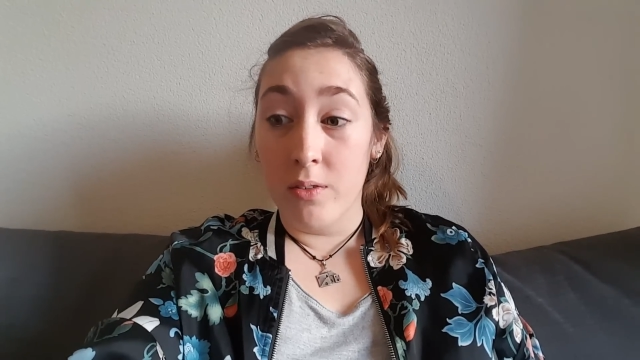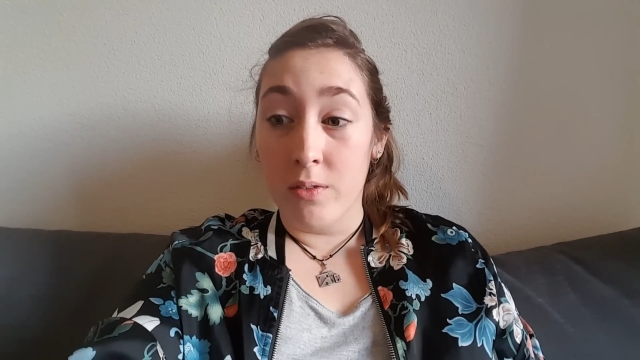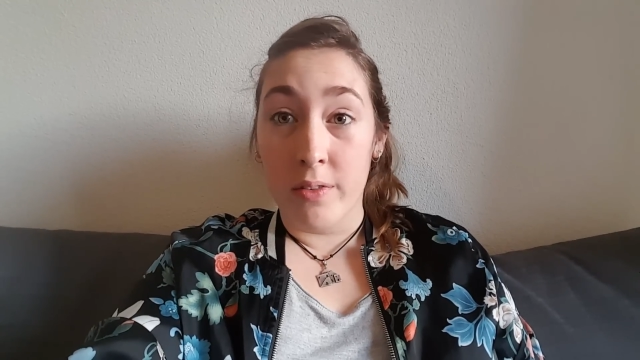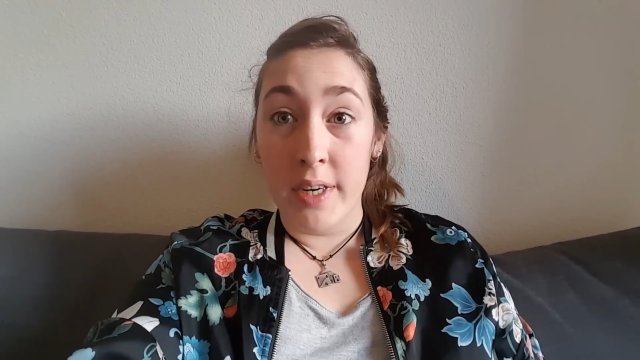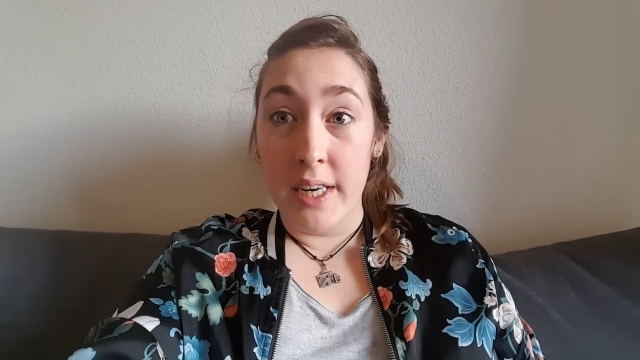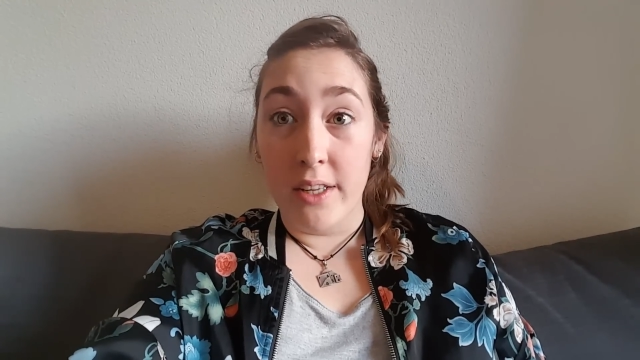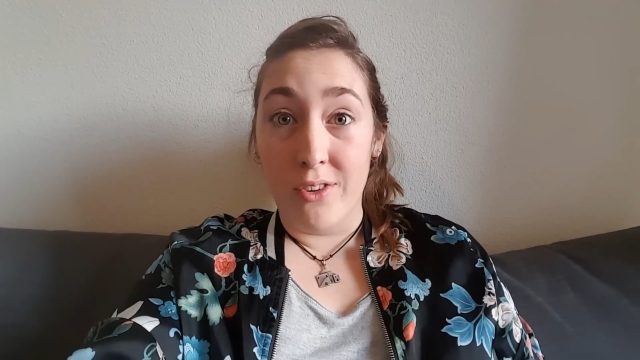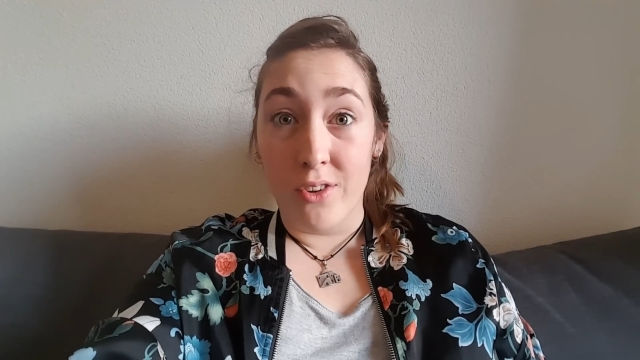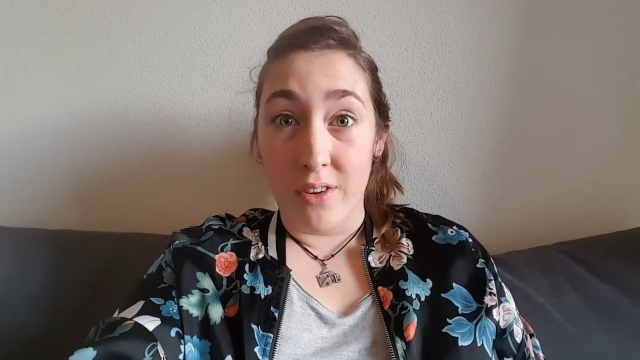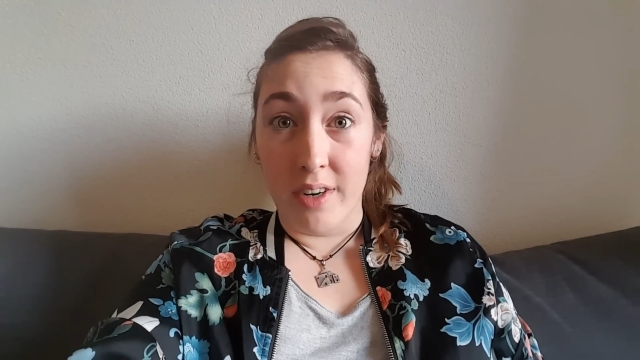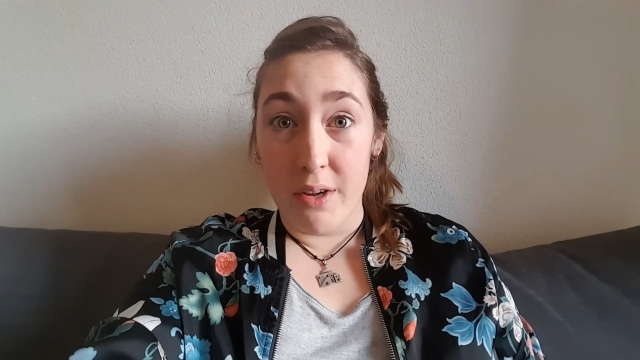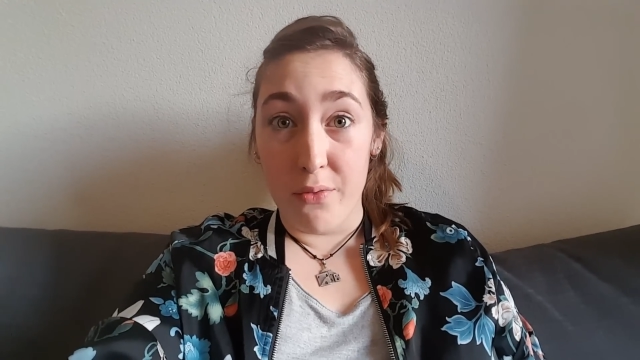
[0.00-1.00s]
really
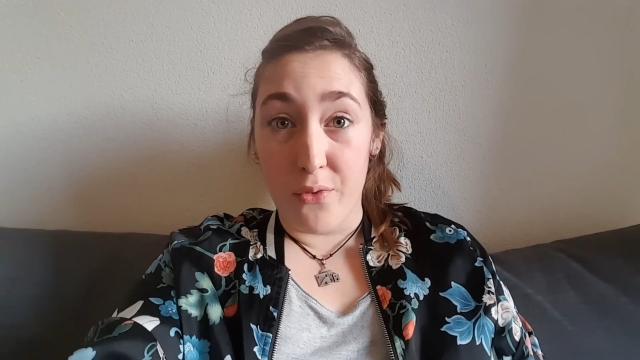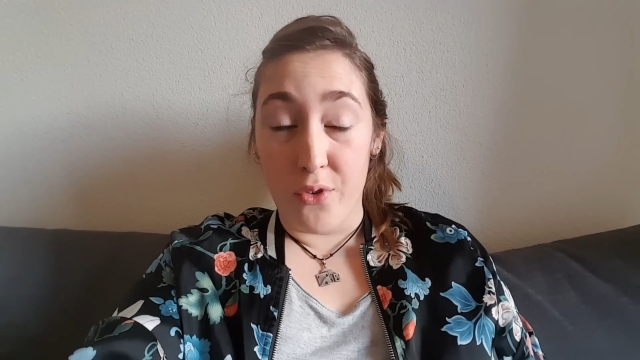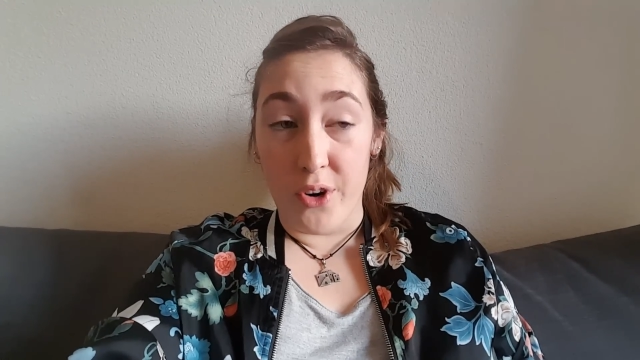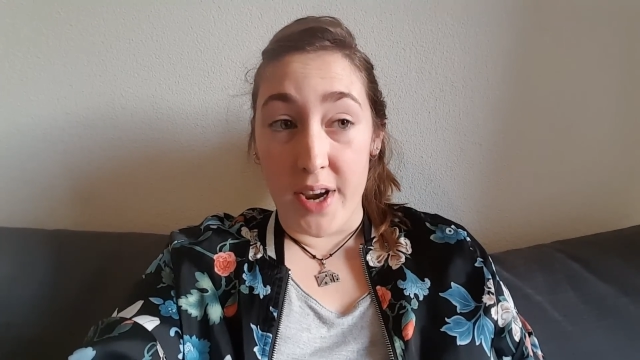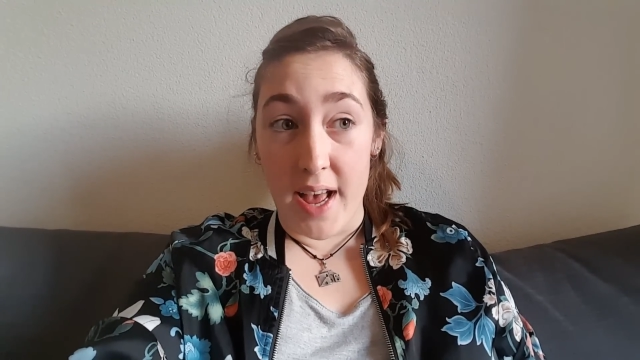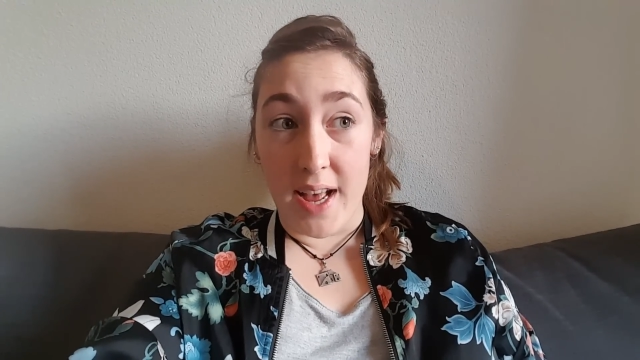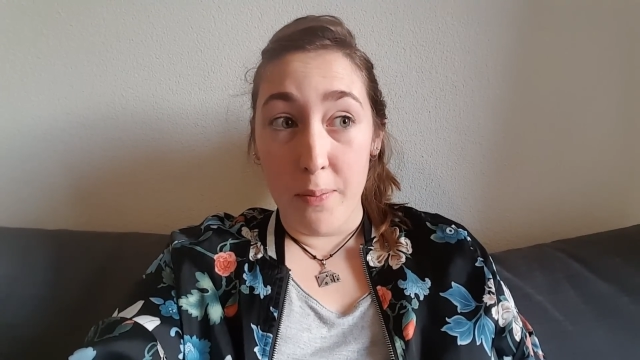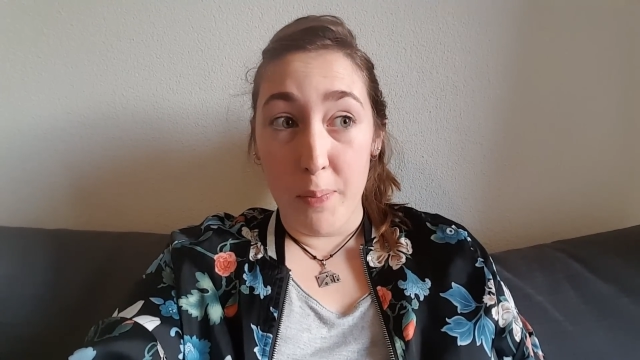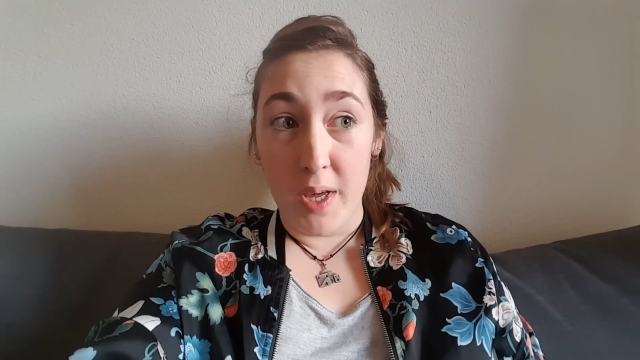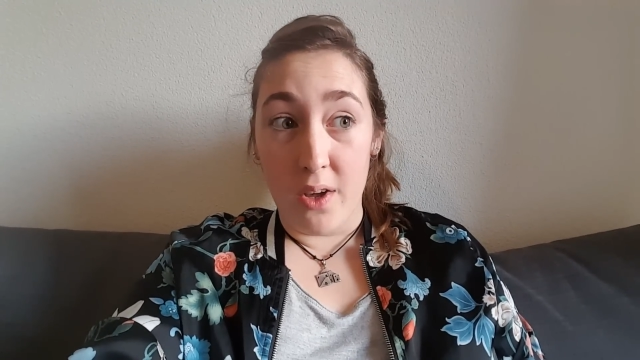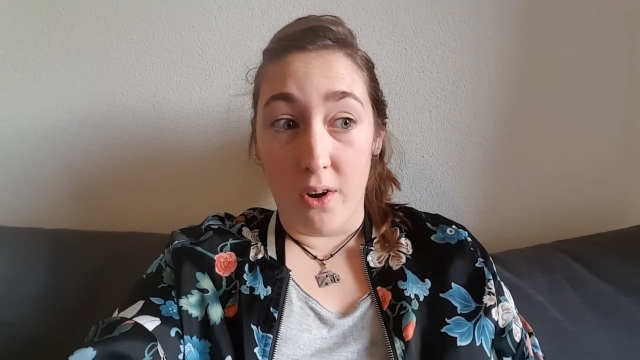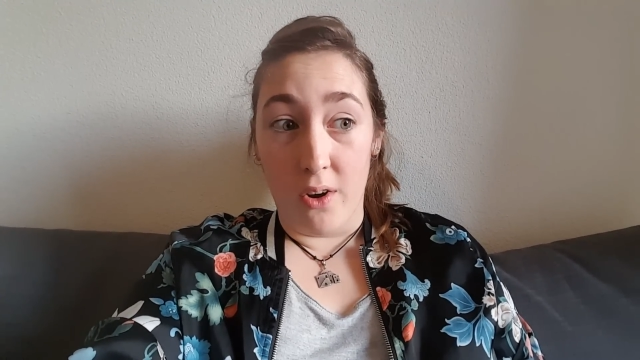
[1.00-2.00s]
sorry for that
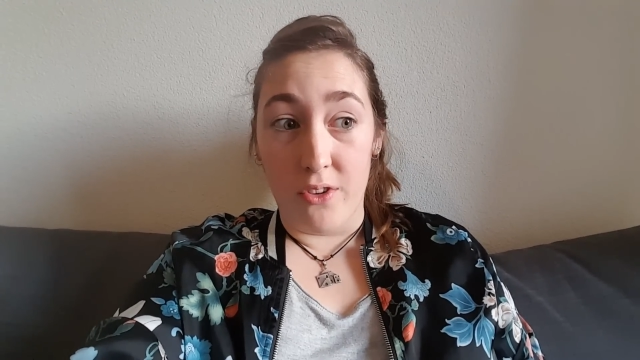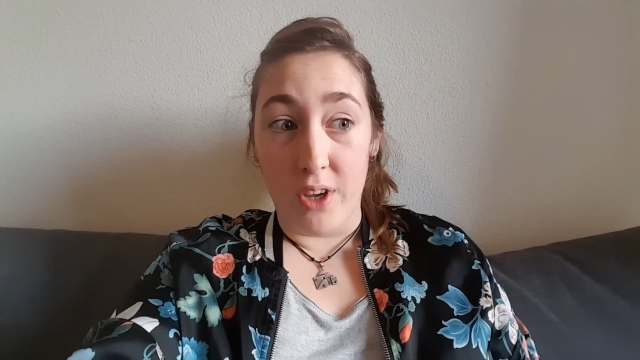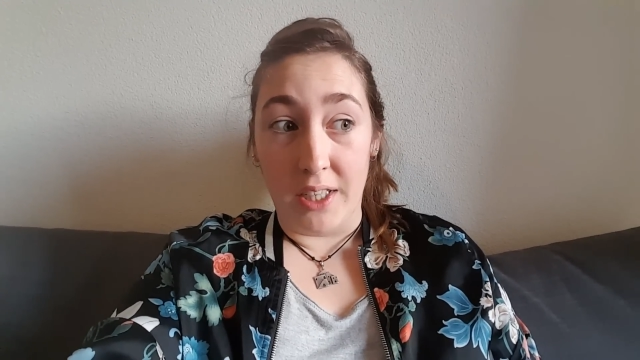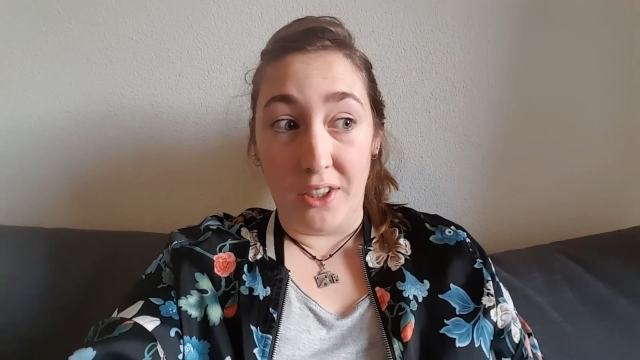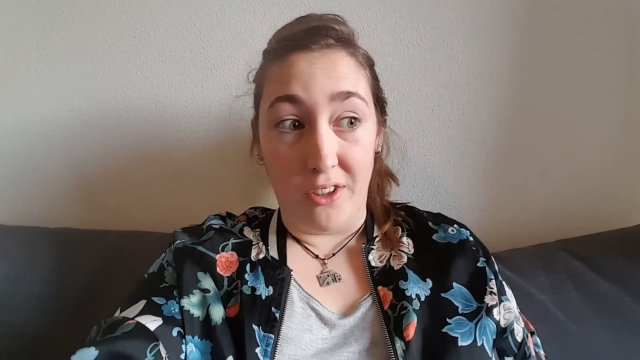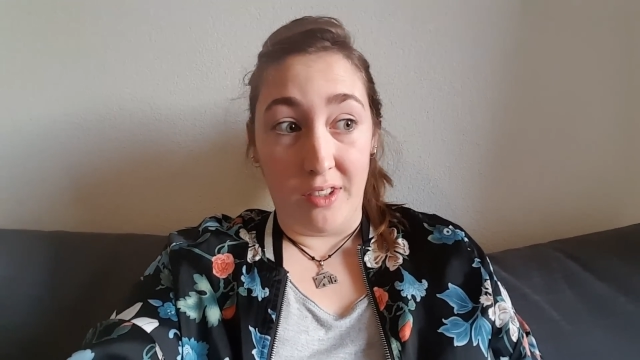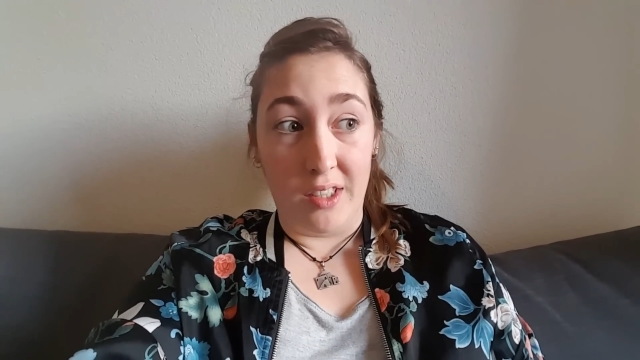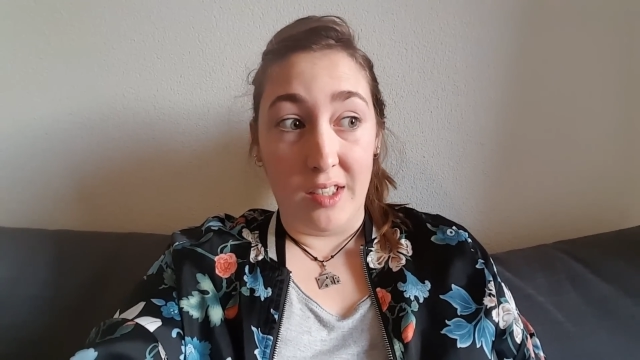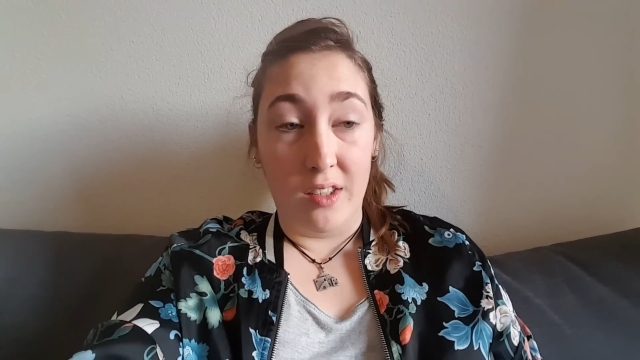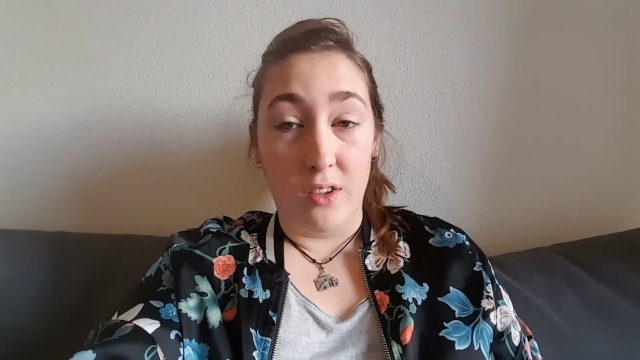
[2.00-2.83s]
because I just